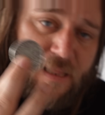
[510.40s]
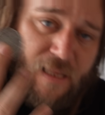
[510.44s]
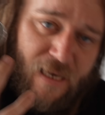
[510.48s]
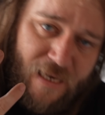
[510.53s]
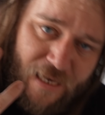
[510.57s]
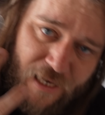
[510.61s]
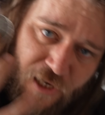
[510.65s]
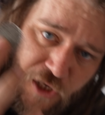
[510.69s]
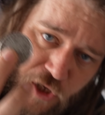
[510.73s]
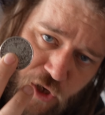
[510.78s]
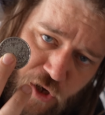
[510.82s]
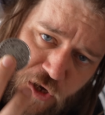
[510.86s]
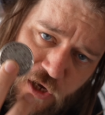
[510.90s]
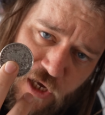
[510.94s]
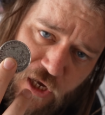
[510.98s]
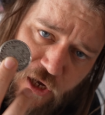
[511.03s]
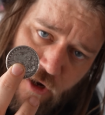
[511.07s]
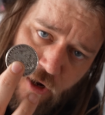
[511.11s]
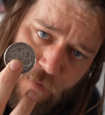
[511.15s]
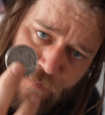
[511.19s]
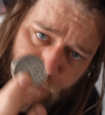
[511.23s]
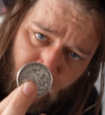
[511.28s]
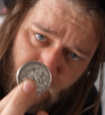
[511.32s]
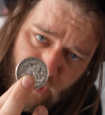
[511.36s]
Like a
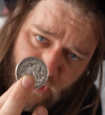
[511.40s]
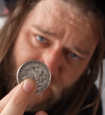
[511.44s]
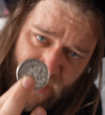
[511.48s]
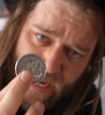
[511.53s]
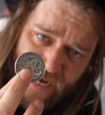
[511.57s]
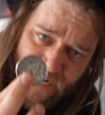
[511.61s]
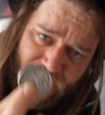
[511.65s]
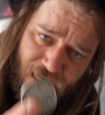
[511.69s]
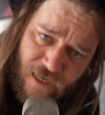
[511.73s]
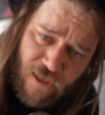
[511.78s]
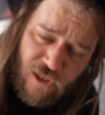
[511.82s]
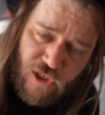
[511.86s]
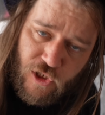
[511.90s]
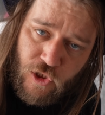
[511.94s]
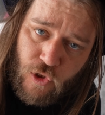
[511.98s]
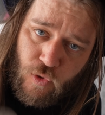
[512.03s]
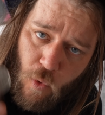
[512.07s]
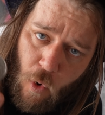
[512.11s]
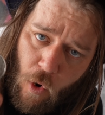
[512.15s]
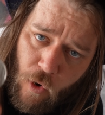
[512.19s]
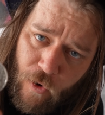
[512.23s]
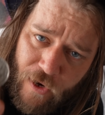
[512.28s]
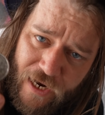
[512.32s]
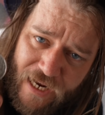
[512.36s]
Yu-Gi-Oh! Protagonist
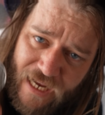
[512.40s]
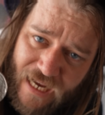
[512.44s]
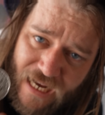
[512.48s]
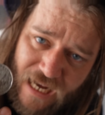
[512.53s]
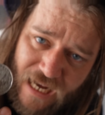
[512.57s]
drawing a